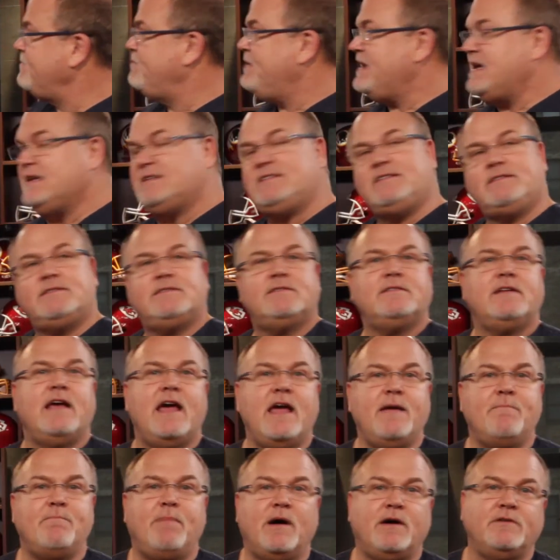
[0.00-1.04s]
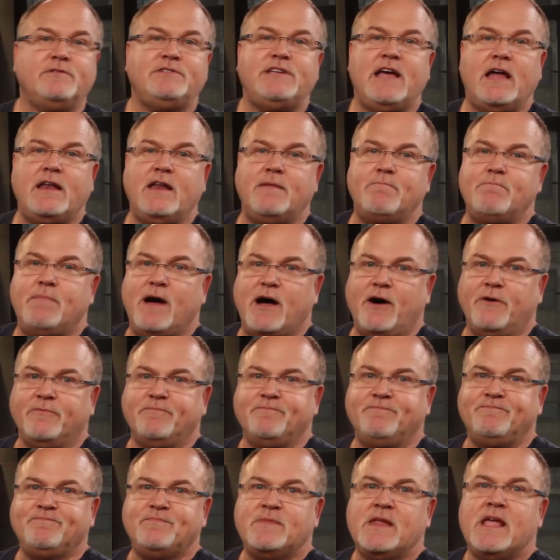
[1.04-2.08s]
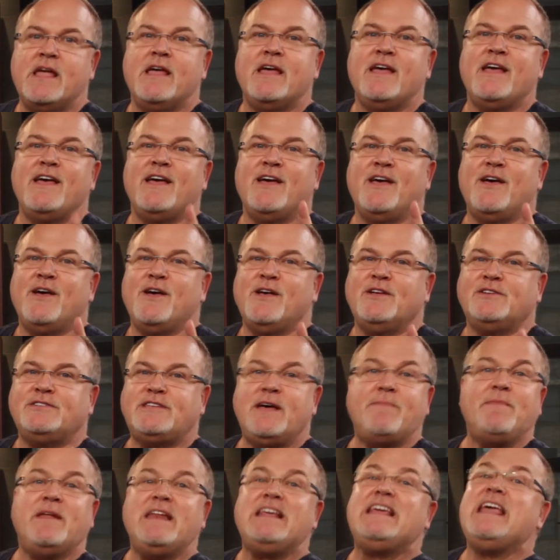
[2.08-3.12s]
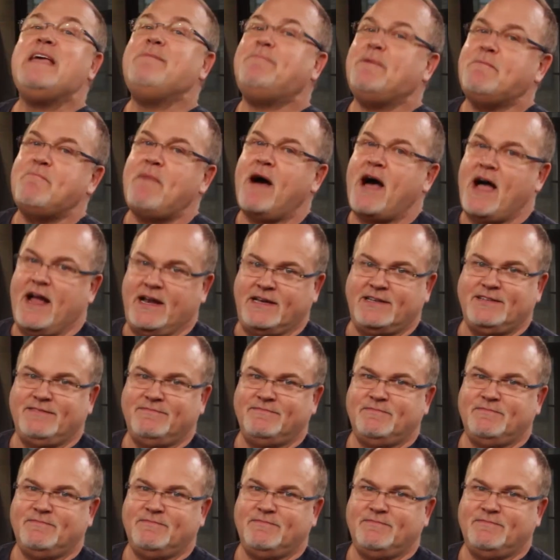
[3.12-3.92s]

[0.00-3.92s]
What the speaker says: beats a bone tendon bone. Something to keep in mind.